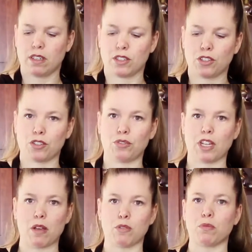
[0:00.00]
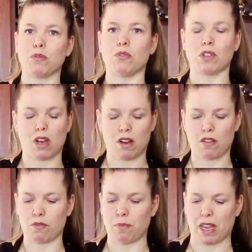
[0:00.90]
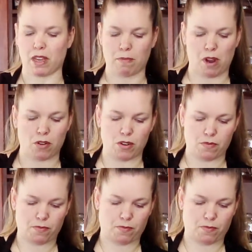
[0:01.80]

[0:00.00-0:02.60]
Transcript: 2 tablespoons of baking powder,